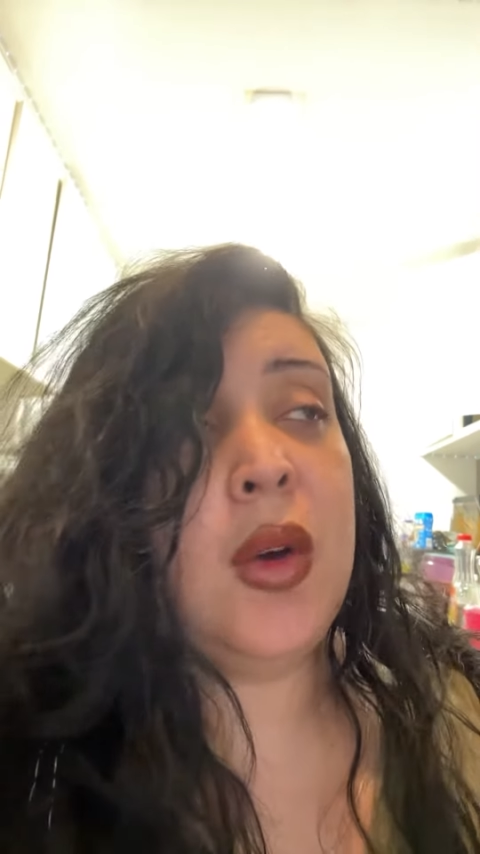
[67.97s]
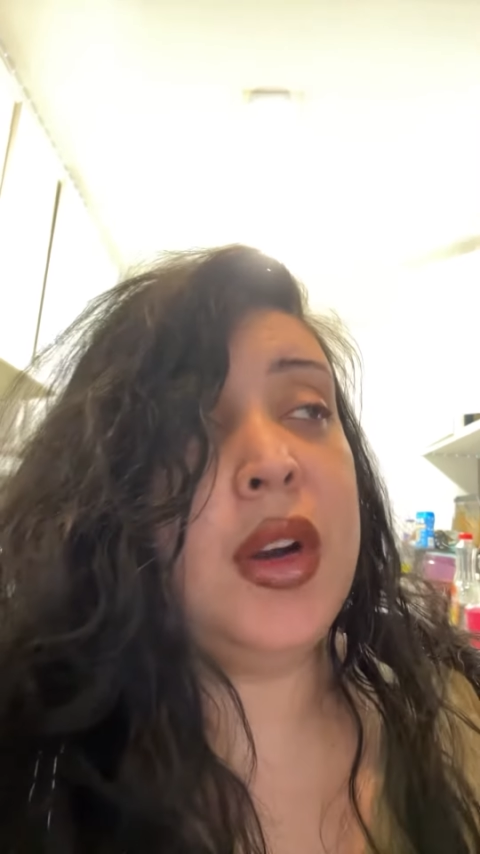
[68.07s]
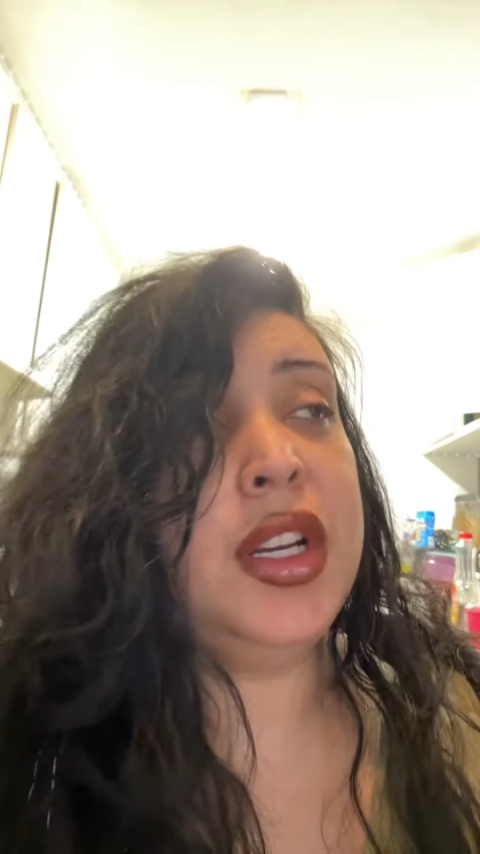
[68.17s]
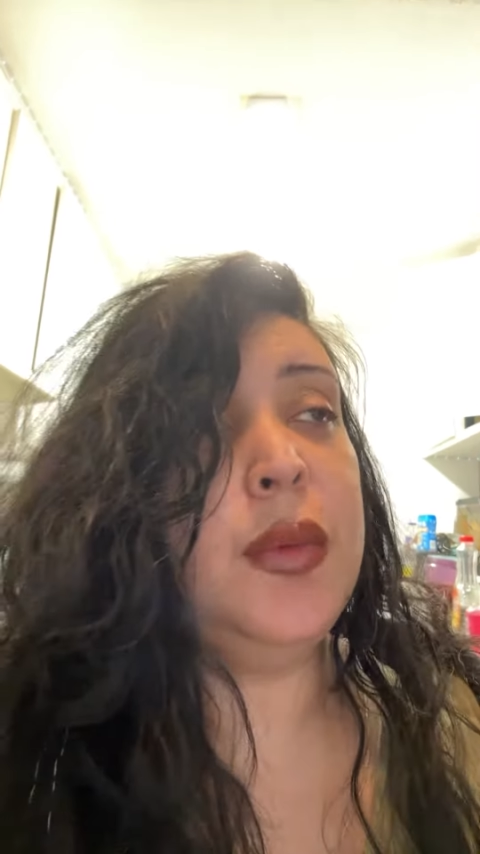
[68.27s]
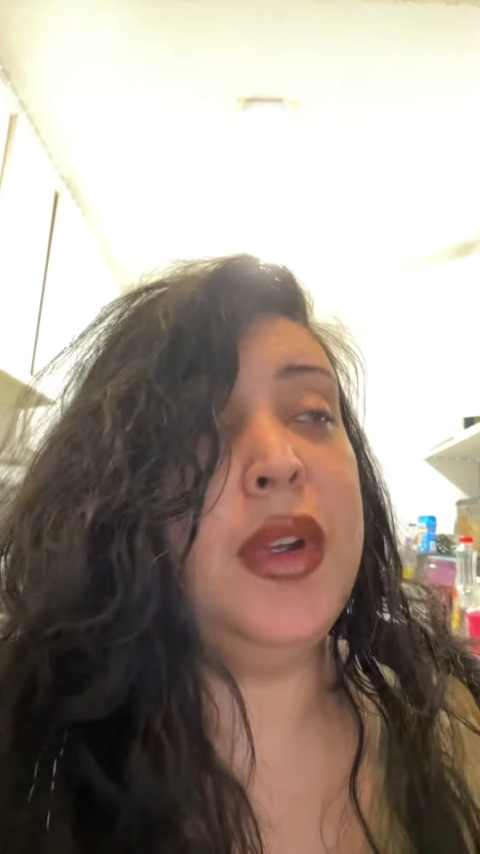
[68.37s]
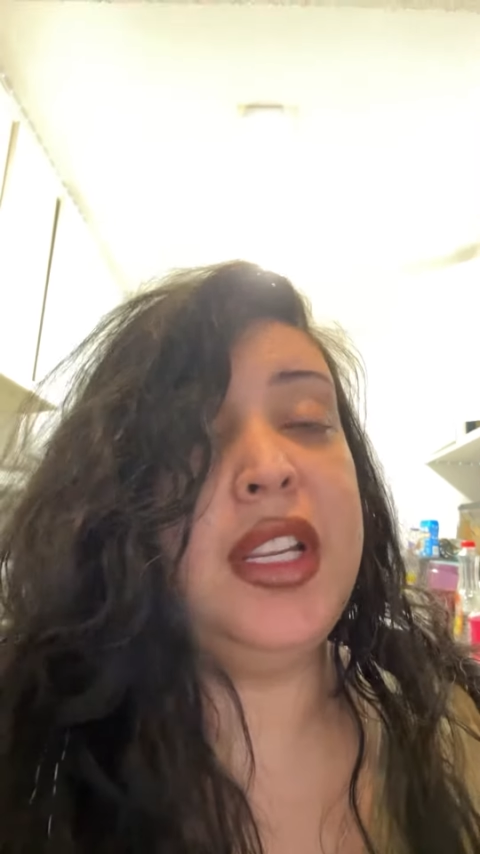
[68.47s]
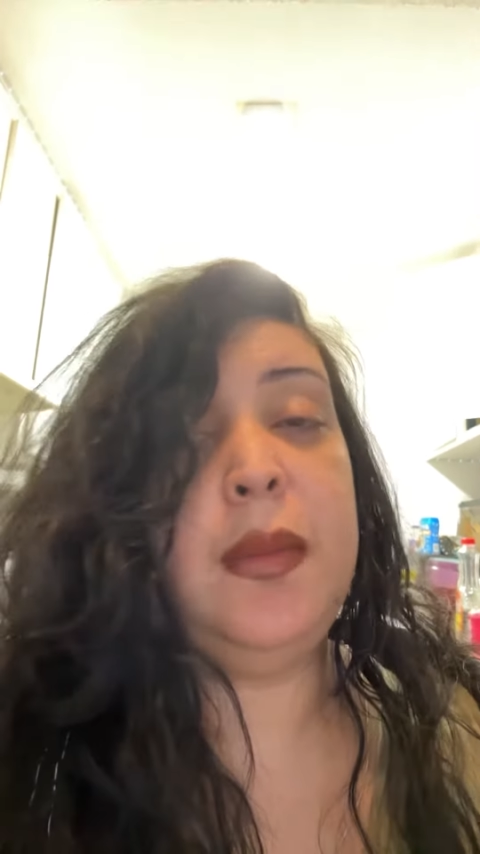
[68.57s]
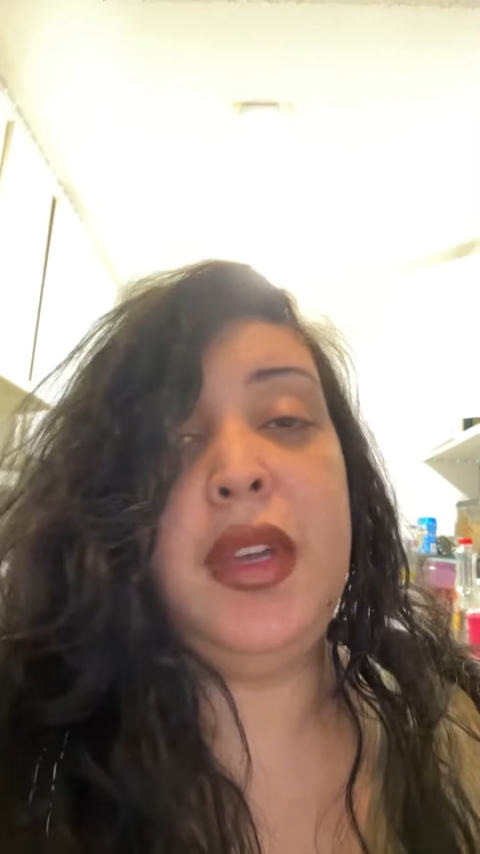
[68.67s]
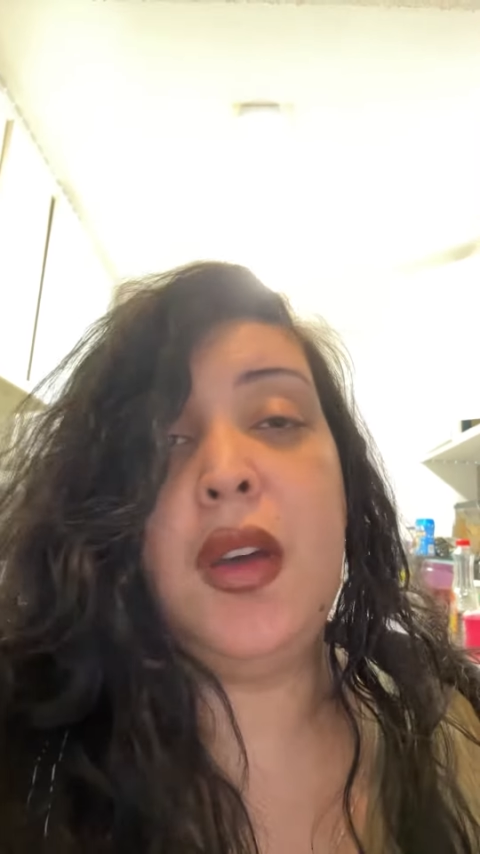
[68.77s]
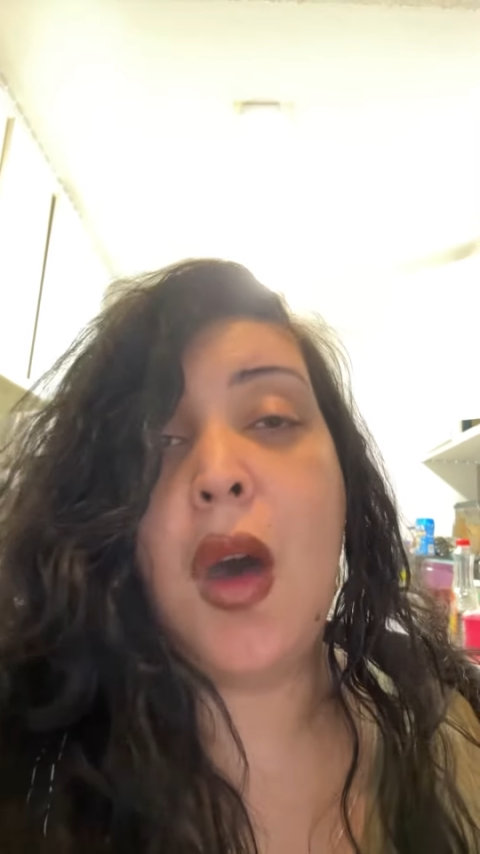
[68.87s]
or just wants to
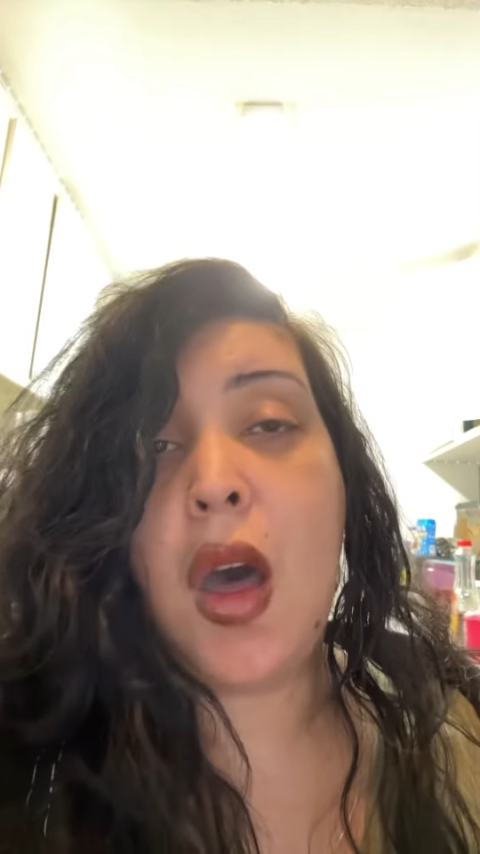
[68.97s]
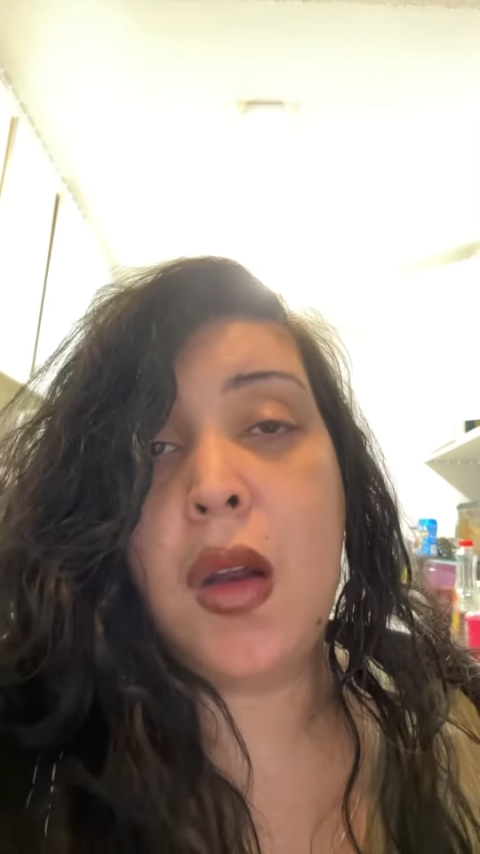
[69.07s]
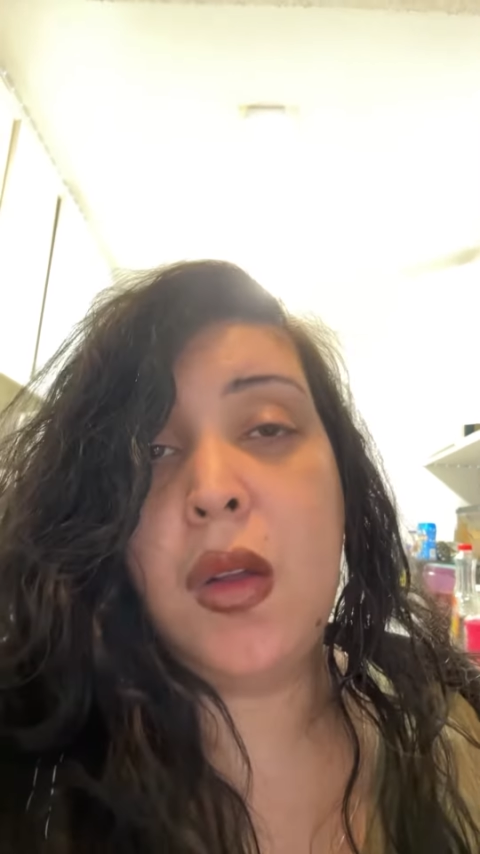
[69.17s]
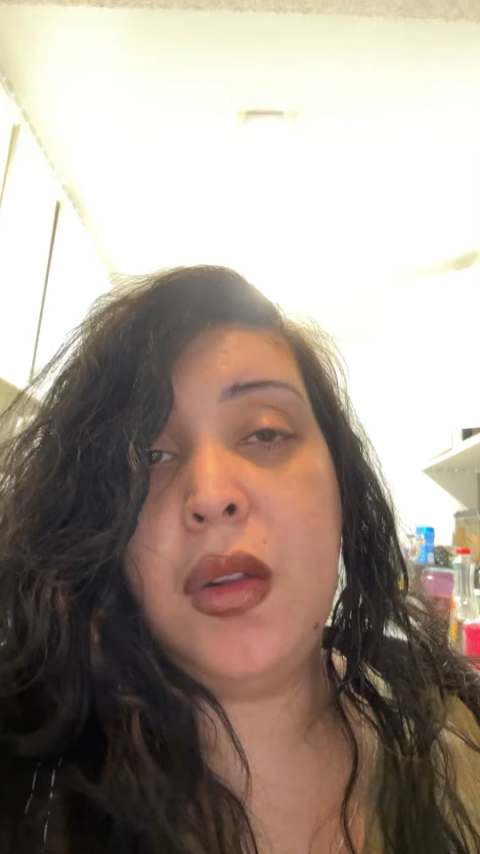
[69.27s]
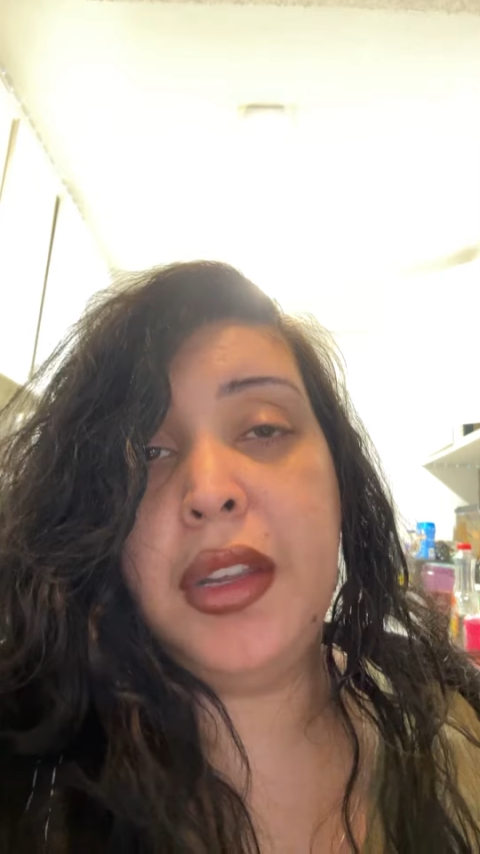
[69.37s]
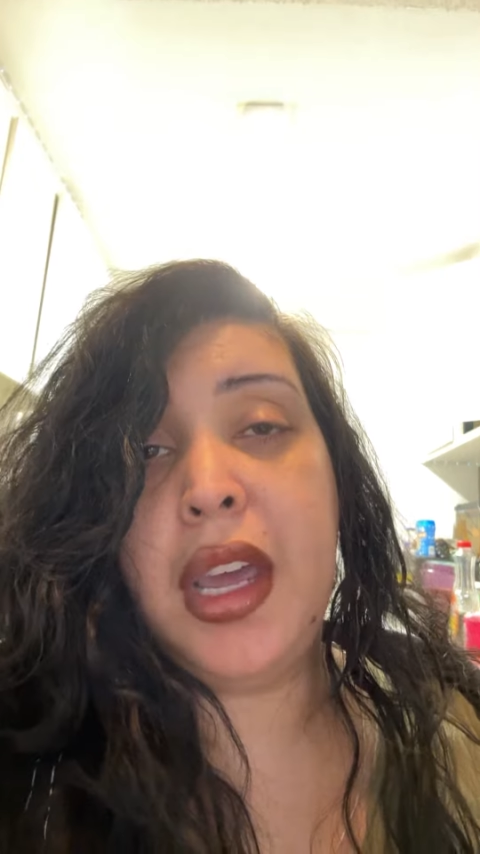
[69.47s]
be coddled.